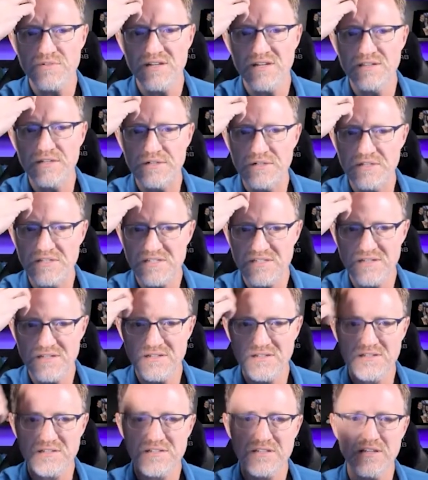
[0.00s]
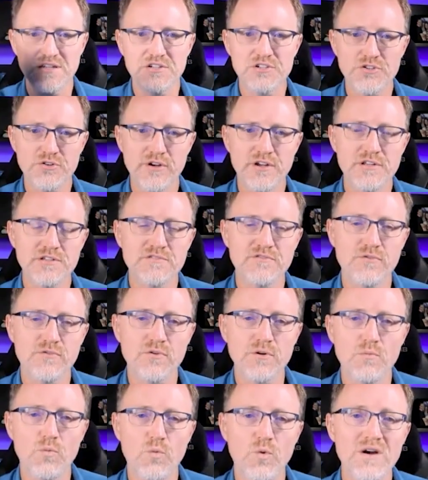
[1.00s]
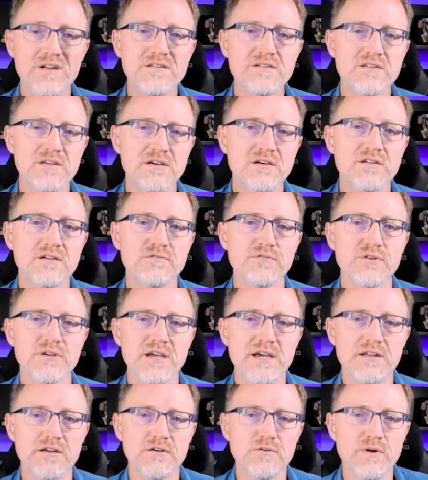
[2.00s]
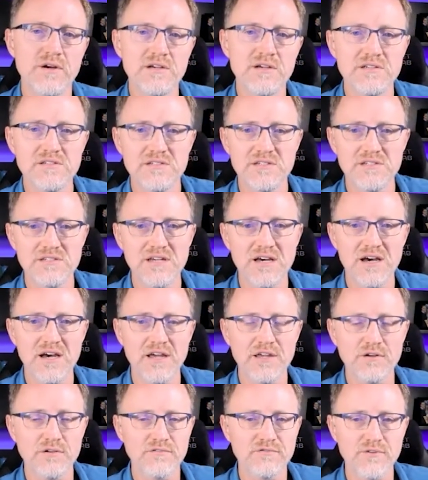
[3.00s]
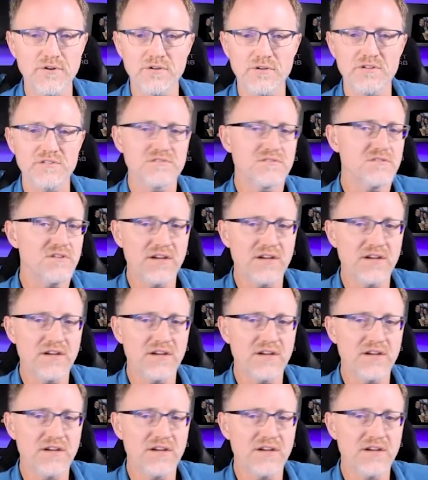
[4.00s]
and their descendants can transform one ton of organic waste into high yield fertilizer.